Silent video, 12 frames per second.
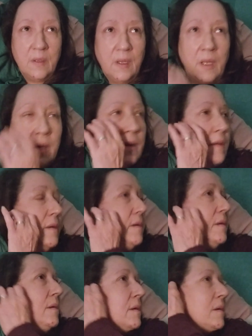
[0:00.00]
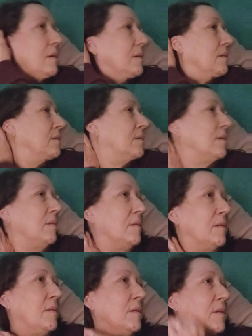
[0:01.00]
And the
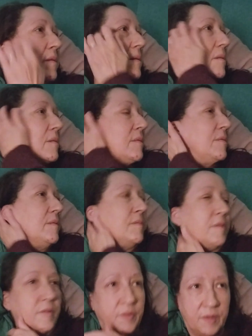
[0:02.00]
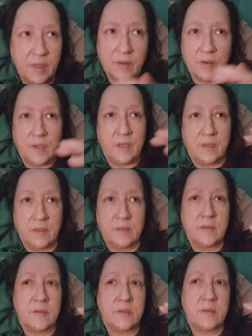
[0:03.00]
the the theory
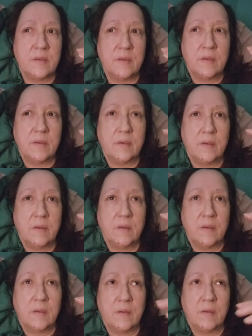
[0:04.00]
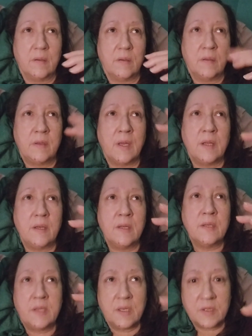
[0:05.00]
is that
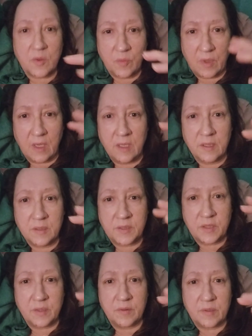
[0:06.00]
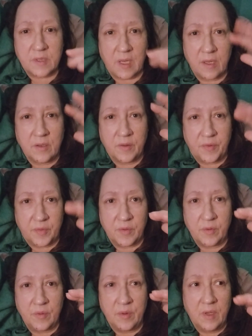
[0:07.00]
it takes a while to cycle
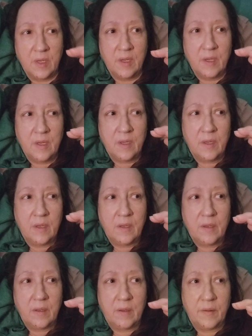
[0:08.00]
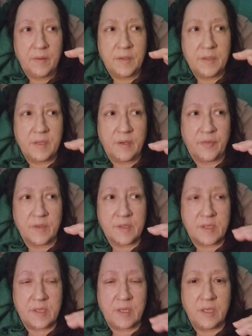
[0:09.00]
through the different
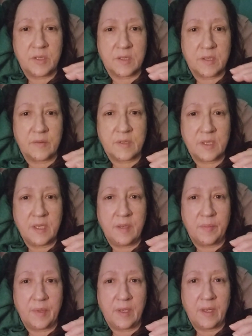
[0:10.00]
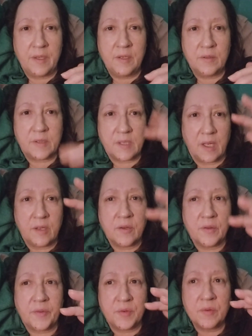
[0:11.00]
stages of sleep and you
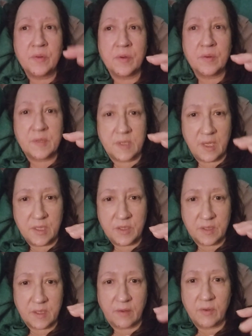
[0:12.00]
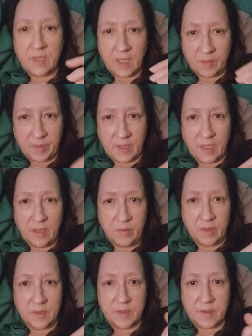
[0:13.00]
cycle through those stages every couple
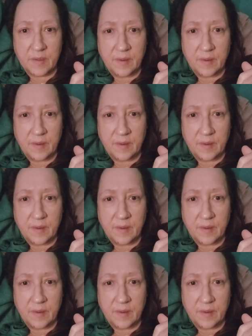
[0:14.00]
hours